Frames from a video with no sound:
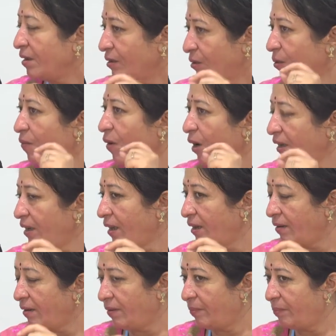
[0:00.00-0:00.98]
So what
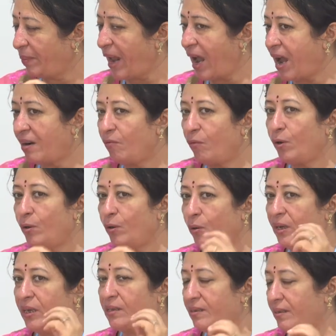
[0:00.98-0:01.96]
the plan would
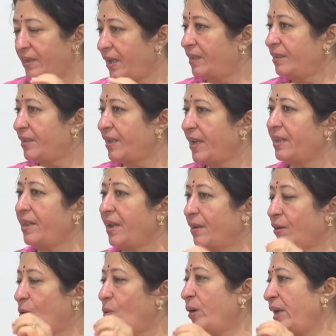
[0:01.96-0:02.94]
do is they'll say
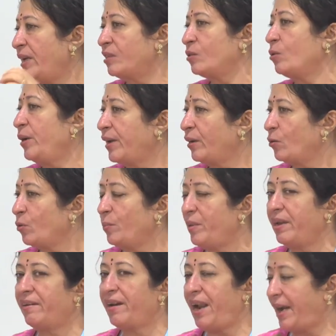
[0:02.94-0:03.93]
that today is going to
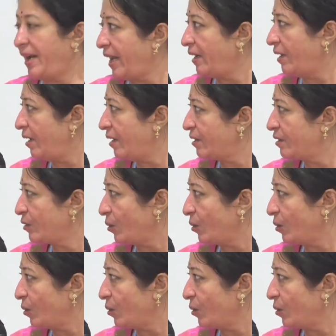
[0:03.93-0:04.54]
be a red alert.